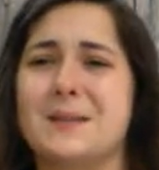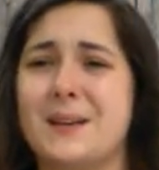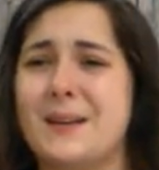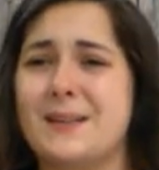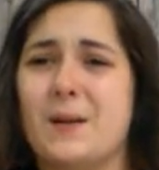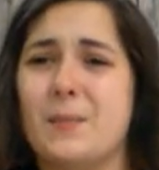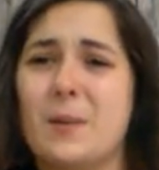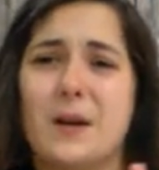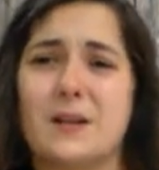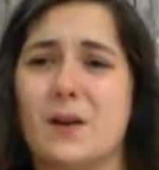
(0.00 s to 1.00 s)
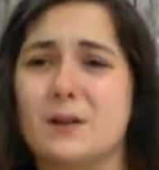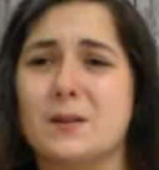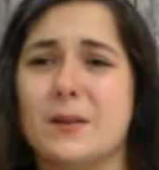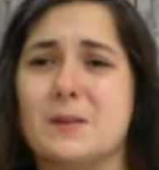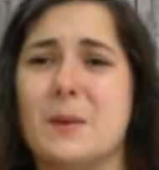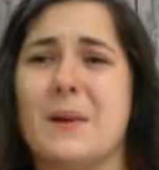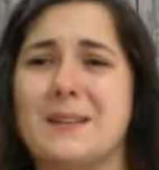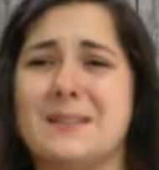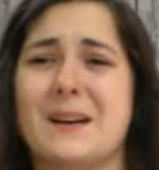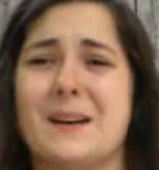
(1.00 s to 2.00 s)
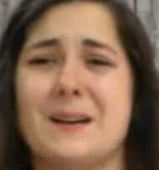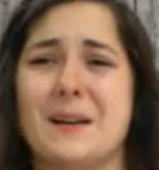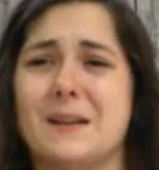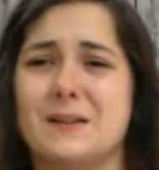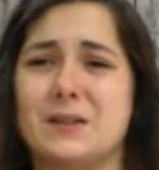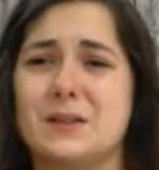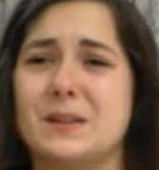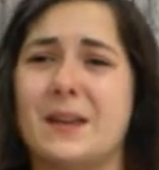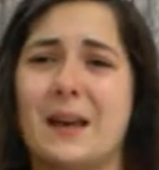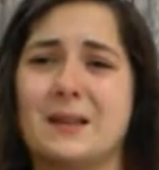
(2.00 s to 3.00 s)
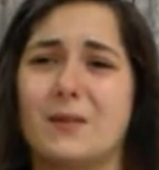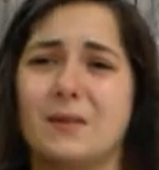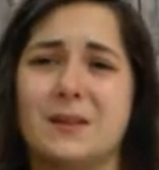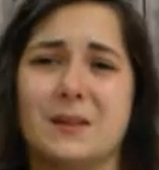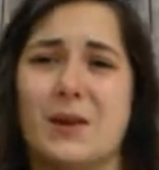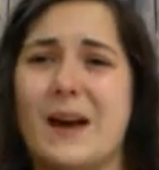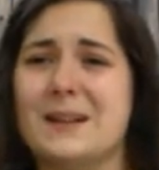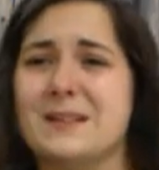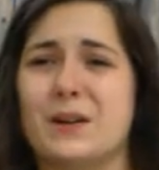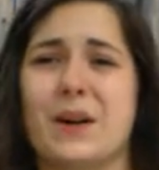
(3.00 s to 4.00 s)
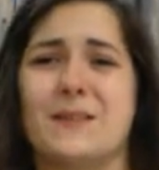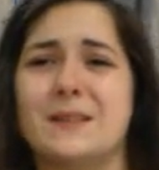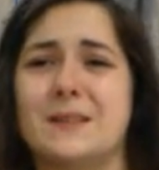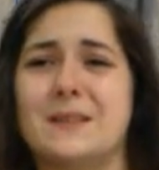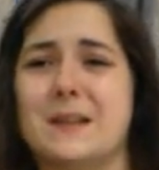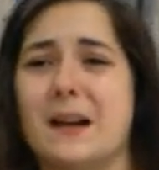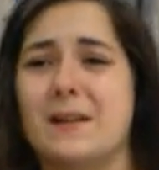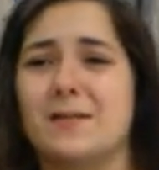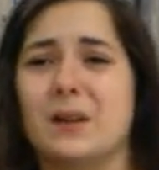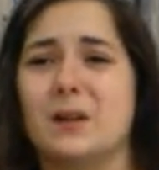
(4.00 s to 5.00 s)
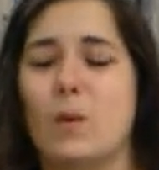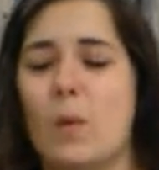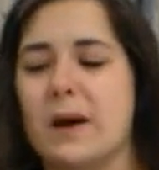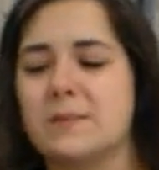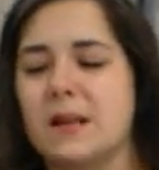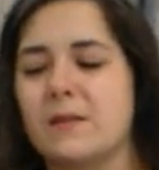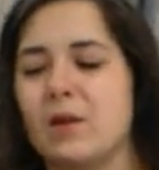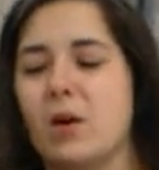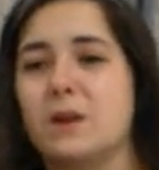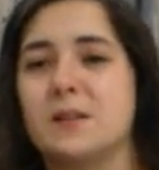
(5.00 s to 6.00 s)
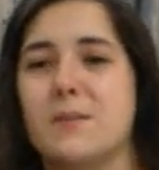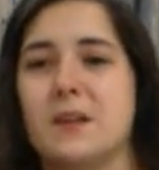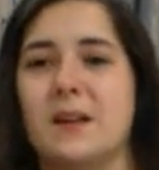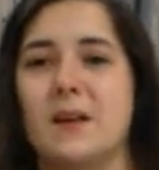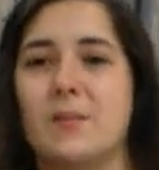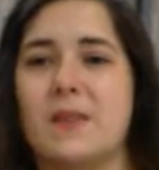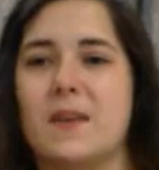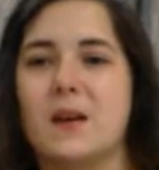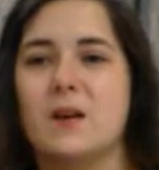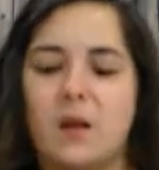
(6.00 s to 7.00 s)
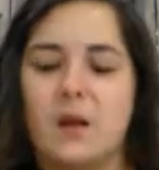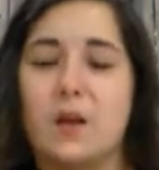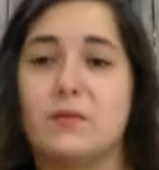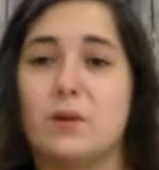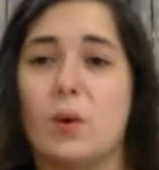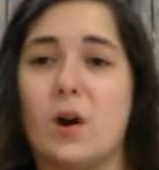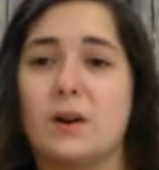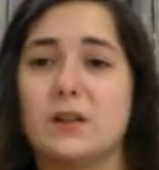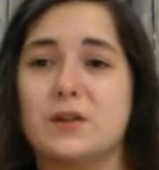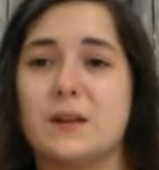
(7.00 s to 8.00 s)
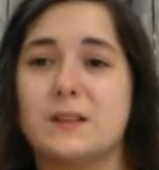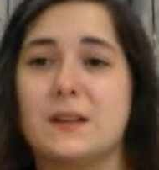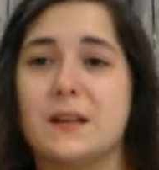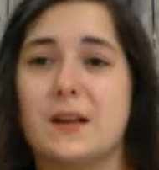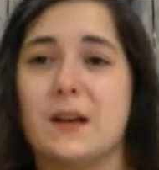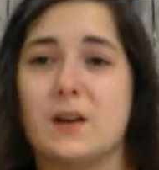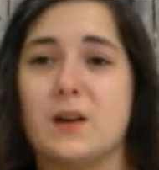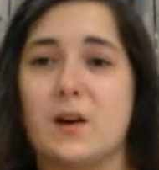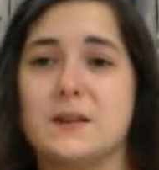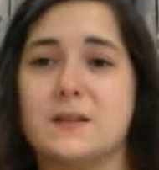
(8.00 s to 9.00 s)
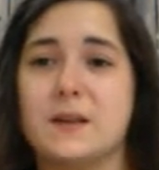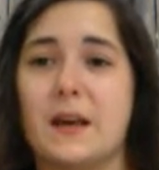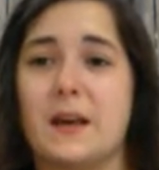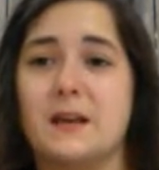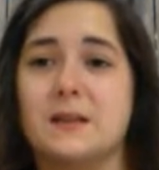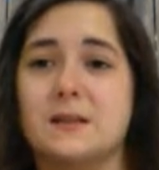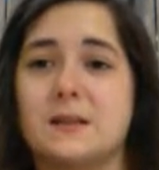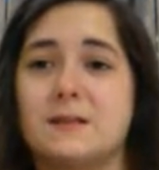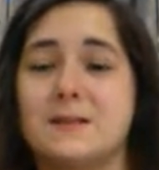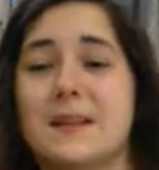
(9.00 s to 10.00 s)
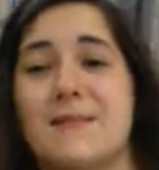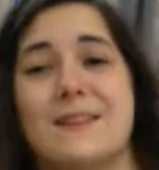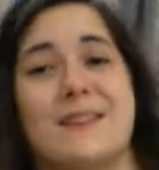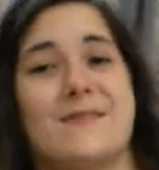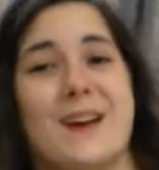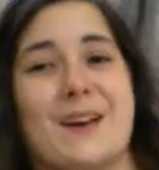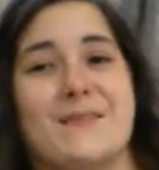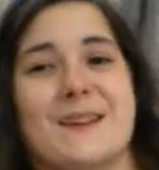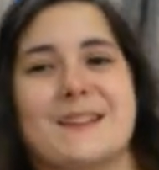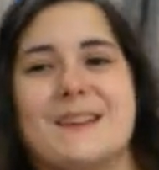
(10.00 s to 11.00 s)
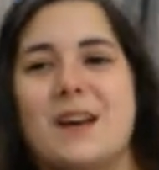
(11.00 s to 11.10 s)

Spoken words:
son. Not my daughter so much, but my son. He has all these cracks and crevices, and I feel like the wipes, I have a hard time getting them in there. If you are interested in cutting costs and saving the environment,